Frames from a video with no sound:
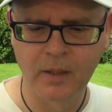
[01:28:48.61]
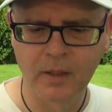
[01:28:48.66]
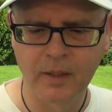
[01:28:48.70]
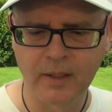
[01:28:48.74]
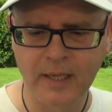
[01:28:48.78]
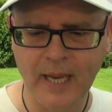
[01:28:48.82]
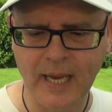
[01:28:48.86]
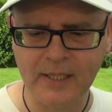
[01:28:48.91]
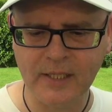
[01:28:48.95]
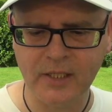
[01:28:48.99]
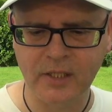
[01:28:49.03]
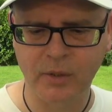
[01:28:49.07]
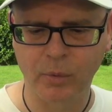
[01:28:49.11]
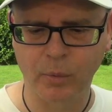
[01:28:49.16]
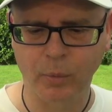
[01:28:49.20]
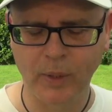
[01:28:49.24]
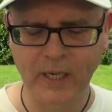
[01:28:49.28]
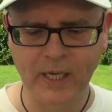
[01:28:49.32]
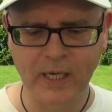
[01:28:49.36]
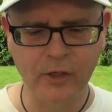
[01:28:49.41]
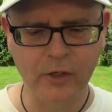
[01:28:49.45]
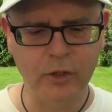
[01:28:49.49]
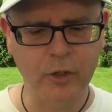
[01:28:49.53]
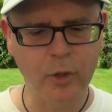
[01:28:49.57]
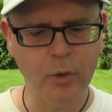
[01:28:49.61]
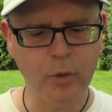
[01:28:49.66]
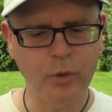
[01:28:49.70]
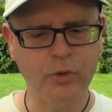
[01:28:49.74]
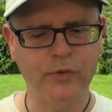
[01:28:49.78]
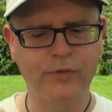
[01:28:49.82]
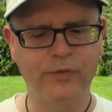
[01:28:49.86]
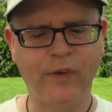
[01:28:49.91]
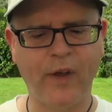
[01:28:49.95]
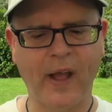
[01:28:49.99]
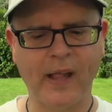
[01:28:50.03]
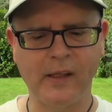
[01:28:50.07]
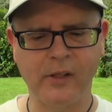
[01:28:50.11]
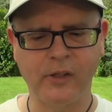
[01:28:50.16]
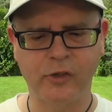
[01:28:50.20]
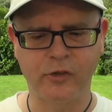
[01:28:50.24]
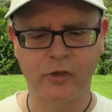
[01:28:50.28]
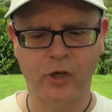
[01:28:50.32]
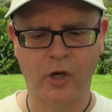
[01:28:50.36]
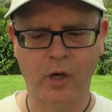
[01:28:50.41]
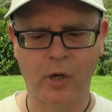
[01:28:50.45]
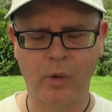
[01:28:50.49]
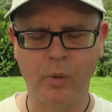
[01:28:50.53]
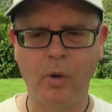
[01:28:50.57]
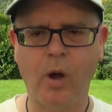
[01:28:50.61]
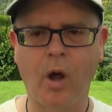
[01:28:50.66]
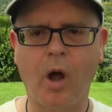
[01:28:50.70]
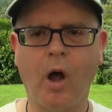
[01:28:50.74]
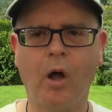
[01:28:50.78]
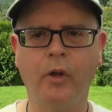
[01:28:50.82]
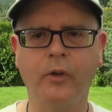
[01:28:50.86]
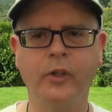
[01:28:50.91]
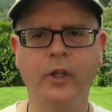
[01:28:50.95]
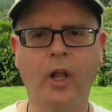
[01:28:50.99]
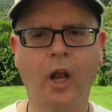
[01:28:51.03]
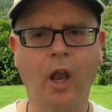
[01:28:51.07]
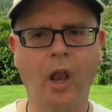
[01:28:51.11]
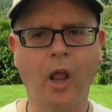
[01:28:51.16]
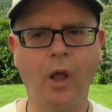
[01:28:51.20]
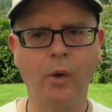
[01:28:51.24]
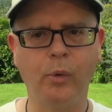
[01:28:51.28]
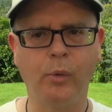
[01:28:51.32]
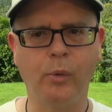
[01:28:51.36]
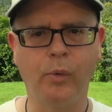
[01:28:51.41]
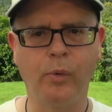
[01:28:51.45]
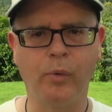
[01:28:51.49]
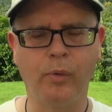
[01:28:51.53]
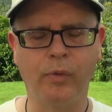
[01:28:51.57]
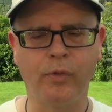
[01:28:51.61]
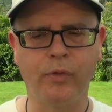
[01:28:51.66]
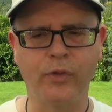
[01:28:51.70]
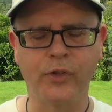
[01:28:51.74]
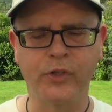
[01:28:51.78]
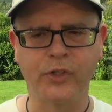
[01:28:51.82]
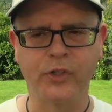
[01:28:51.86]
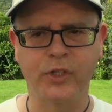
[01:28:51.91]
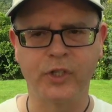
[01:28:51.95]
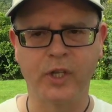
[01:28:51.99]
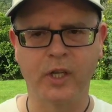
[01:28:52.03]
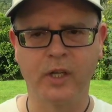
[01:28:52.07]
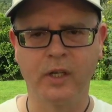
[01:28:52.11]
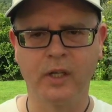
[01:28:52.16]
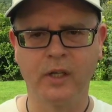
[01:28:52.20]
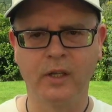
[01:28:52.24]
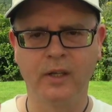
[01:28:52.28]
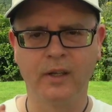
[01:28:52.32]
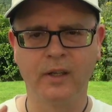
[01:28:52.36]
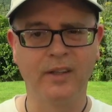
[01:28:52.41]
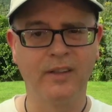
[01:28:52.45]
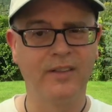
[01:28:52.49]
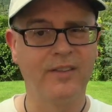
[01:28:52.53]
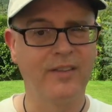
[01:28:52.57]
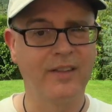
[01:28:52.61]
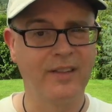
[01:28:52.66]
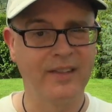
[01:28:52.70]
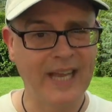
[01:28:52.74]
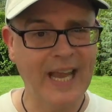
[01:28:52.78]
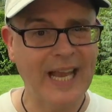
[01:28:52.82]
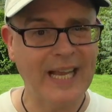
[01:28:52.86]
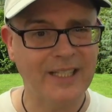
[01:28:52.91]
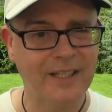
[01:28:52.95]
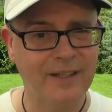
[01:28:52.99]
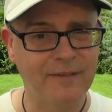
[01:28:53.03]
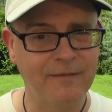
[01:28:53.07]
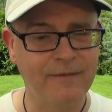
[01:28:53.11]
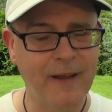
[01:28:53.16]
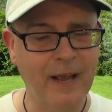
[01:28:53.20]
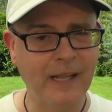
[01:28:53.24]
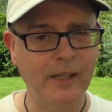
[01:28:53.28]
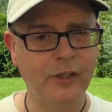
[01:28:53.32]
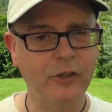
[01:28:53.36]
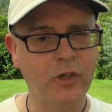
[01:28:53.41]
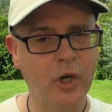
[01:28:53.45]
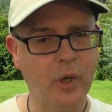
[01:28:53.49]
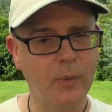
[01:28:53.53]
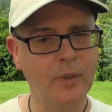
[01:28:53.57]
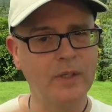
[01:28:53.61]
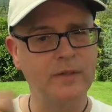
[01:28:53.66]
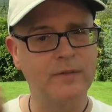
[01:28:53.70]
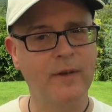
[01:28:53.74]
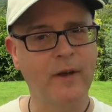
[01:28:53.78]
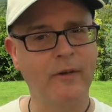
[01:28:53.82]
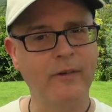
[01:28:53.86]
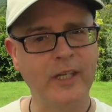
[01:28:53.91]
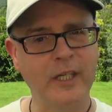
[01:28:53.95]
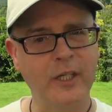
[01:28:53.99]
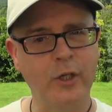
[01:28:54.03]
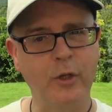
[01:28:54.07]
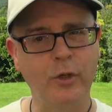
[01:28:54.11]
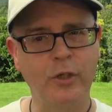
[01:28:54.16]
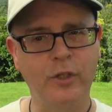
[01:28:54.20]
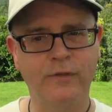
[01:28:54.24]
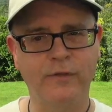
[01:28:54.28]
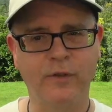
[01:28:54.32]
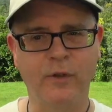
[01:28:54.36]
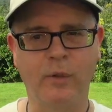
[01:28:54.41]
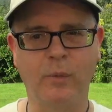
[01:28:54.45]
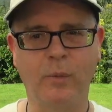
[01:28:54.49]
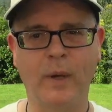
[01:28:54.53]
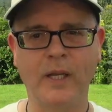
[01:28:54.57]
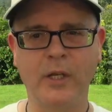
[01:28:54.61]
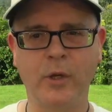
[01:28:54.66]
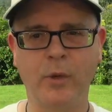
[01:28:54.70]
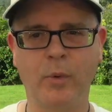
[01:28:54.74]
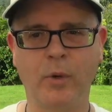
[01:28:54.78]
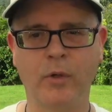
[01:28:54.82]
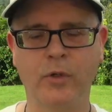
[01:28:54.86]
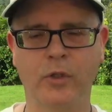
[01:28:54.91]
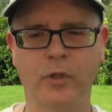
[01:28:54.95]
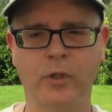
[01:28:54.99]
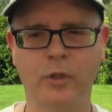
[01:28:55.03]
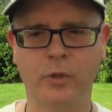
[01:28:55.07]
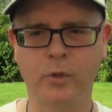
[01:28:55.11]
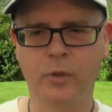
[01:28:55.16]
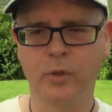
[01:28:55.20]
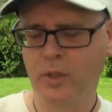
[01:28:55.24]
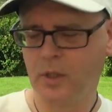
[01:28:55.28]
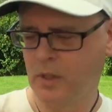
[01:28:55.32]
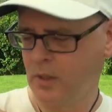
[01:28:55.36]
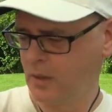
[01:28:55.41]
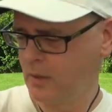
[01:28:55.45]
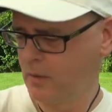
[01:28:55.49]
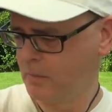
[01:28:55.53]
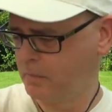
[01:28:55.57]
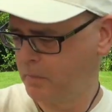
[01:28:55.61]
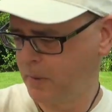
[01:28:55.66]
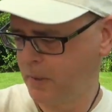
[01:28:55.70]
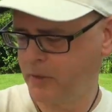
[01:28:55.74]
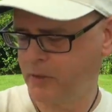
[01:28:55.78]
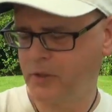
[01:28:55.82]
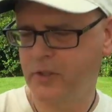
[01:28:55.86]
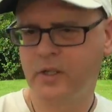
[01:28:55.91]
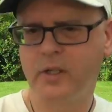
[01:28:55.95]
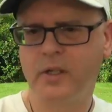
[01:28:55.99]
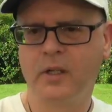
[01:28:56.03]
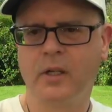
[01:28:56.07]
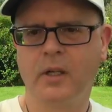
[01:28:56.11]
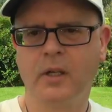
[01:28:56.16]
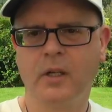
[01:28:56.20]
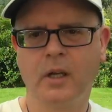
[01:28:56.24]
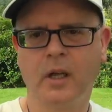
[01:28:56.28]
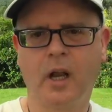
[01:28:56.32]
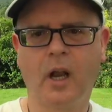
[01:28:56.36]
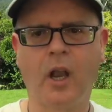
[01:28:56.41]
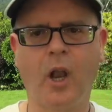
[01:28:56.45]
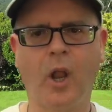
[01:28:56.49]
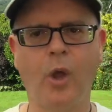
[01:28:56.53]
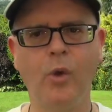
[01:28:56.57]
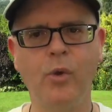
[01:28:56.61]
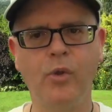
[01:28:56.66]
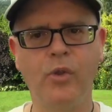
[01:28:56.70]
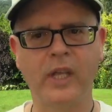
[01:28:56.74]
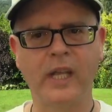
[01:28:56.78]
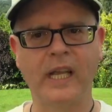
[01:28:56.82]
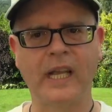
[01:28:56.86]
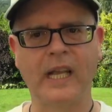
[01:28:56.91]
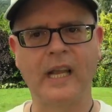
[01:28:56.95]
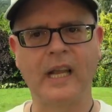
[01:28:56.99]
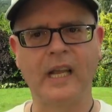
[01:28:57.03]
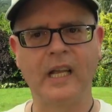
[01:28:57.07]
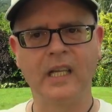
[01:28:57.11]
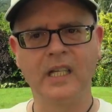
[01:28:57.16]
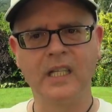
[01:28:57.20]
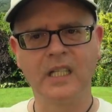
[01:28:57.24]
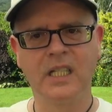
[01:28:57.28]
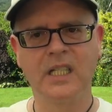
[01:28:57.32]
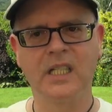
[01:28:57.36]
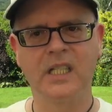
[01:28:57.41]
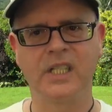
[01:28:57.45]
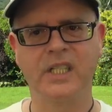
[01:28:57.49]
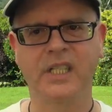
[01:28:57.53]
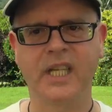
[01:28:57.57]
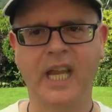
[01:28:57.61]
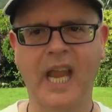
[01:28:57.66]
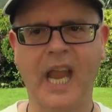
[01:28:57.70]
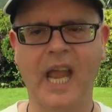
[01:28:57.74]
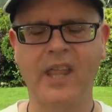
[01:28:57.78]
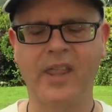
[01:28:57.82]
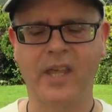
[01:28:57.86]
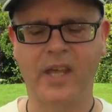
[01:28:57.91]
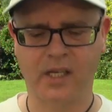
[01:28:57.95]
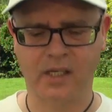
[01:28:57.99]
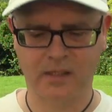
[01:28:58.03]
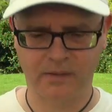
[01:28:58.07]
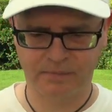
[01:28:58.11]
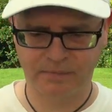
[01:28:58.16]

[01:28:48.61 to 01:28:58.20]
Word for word: Yes, we can use Velcro on clothes. Yes, Velcro is very useful when you want to put clothing together.